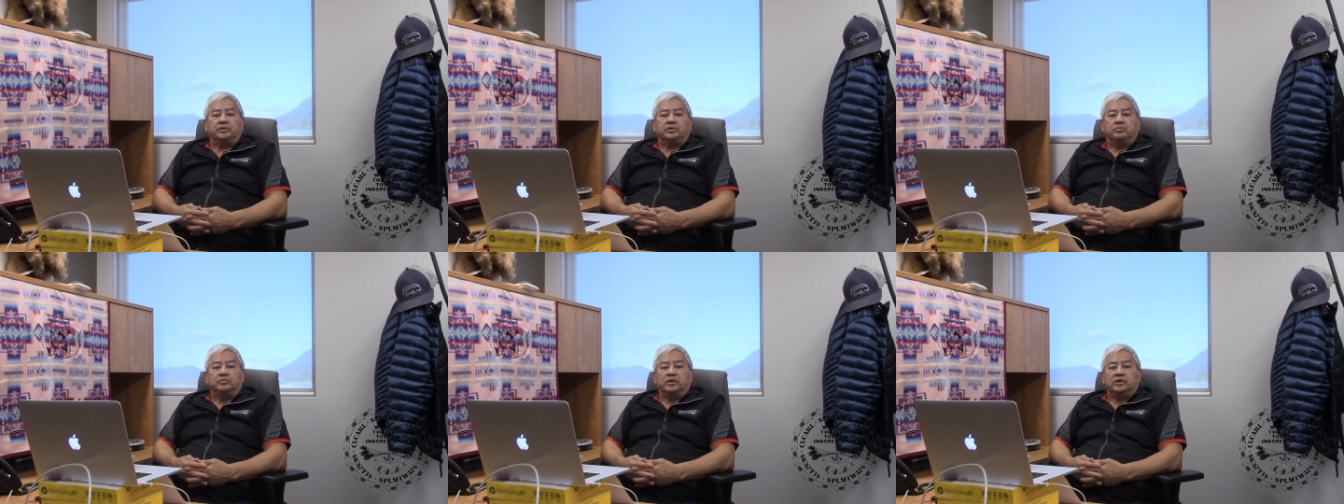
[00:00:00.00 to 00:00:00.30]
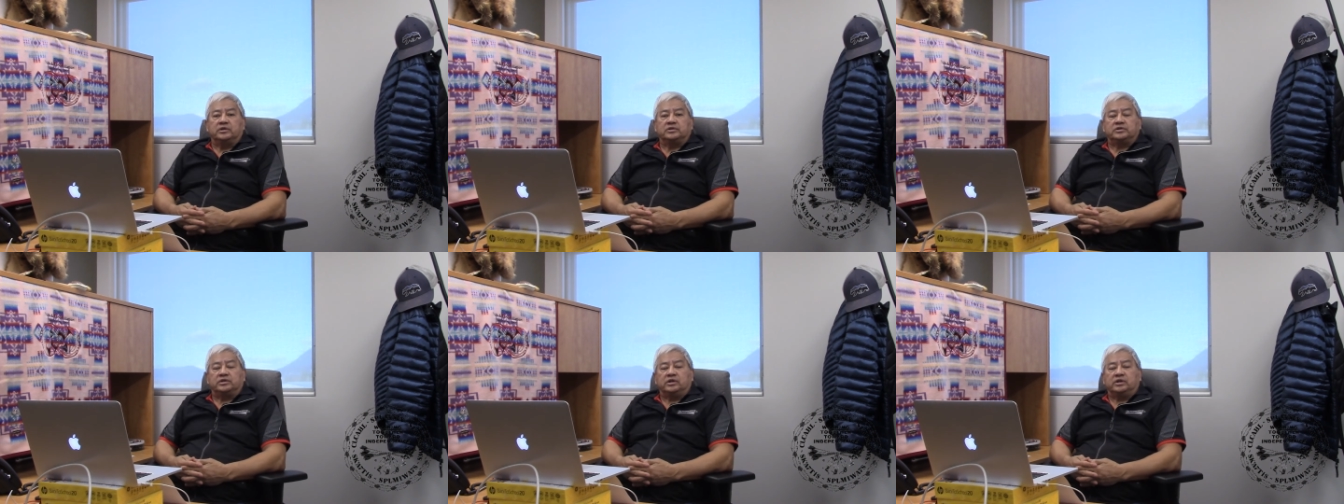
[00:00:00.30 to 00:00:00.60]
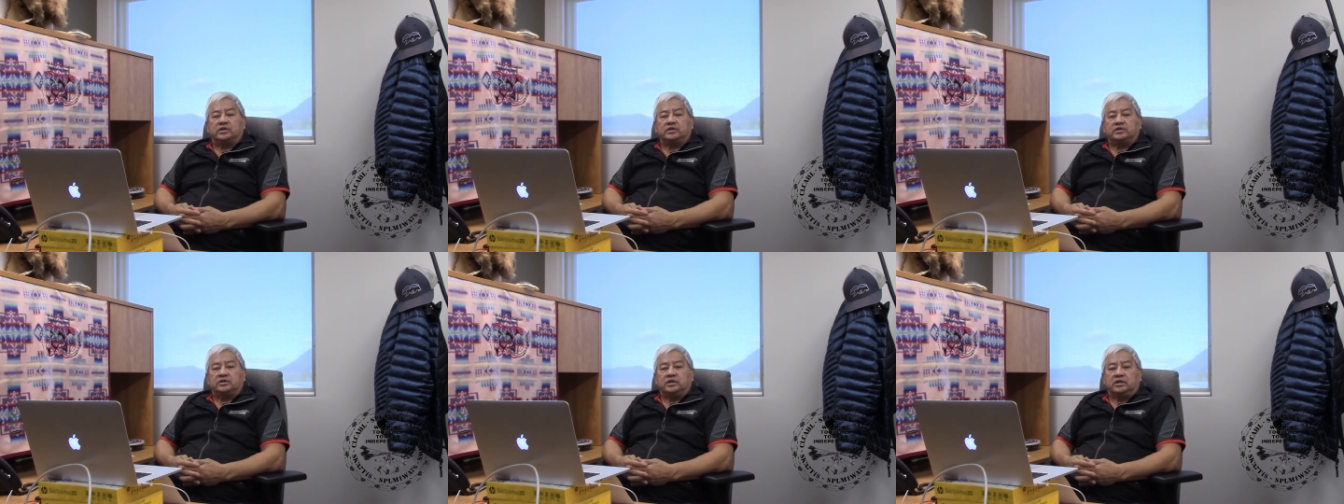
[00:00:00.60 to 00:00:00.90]
The best thing
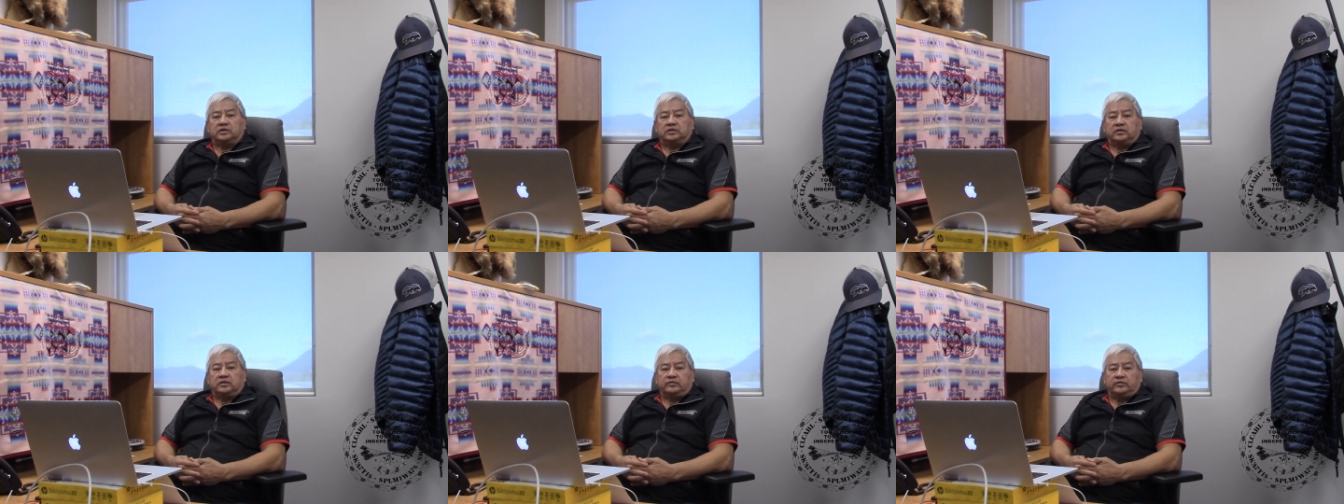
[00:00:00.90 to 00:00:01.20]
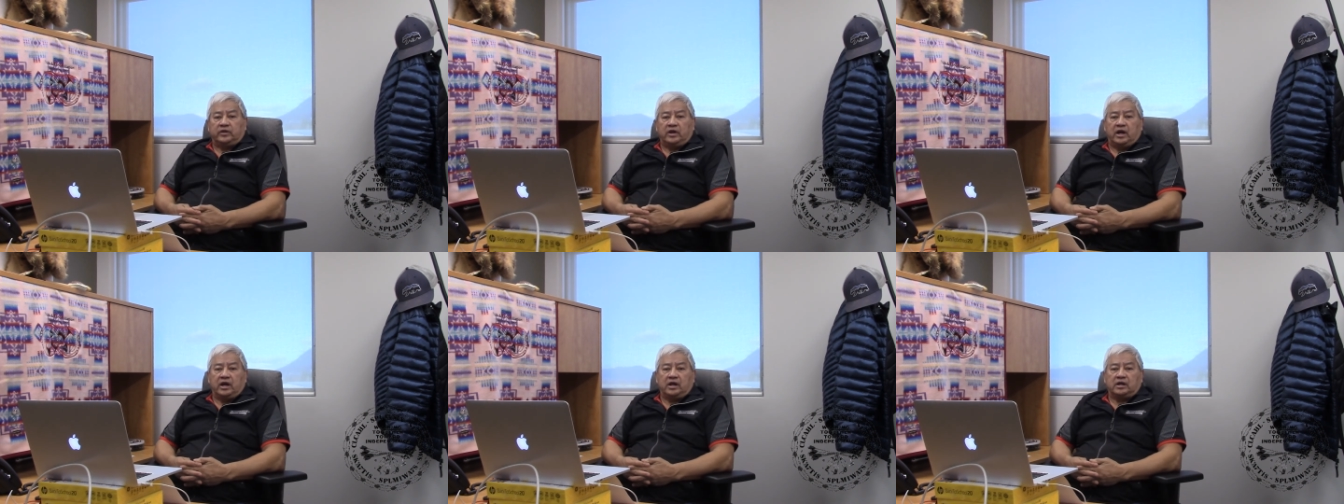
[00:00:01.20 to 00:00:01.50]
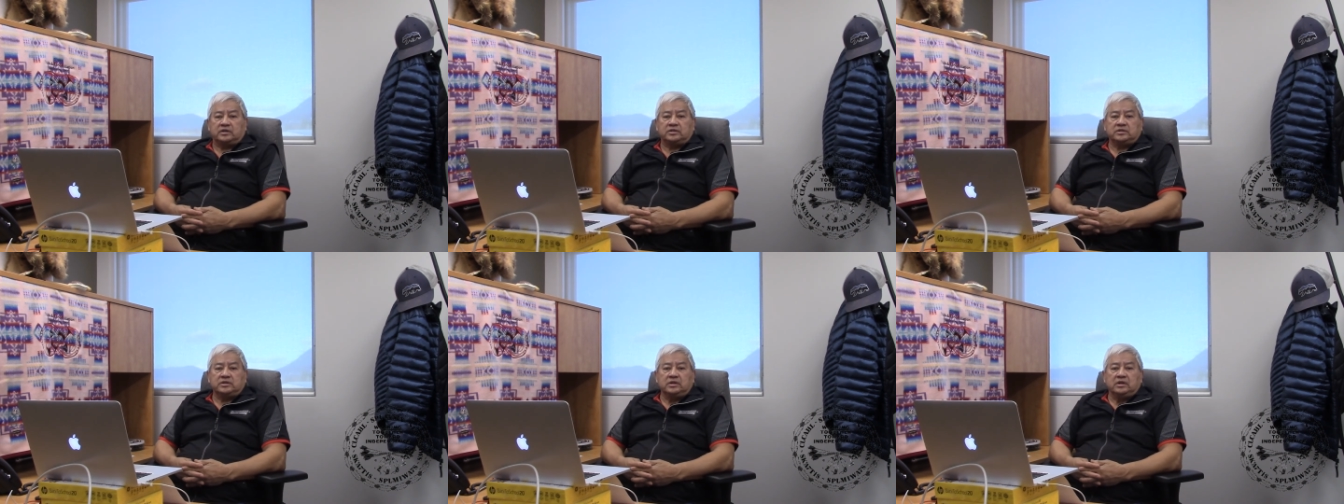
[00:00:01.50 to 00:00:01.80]
is get the
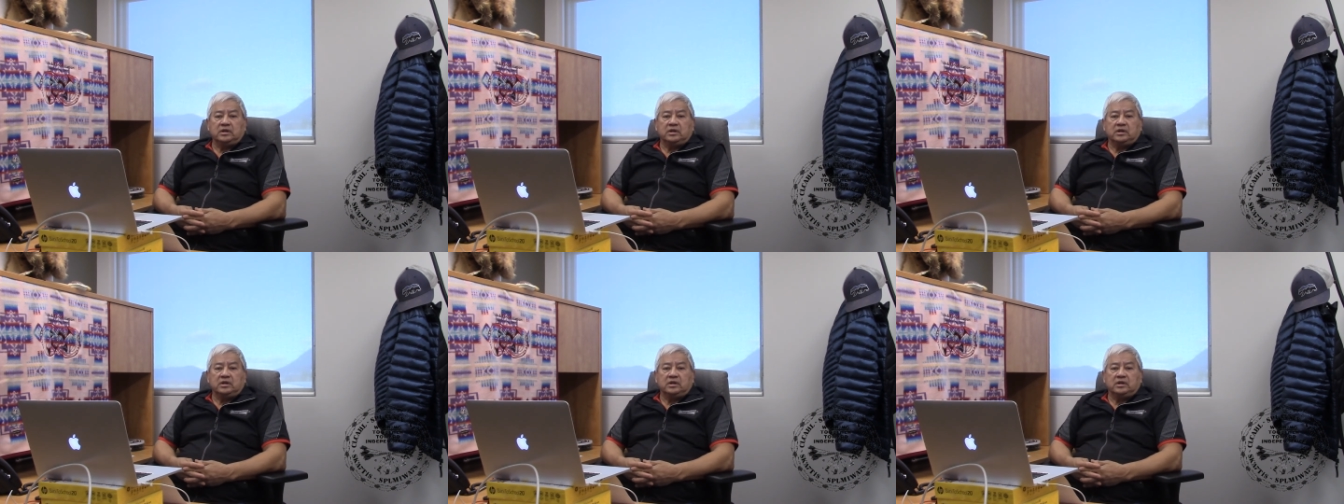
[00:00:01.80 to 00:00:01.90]
facts.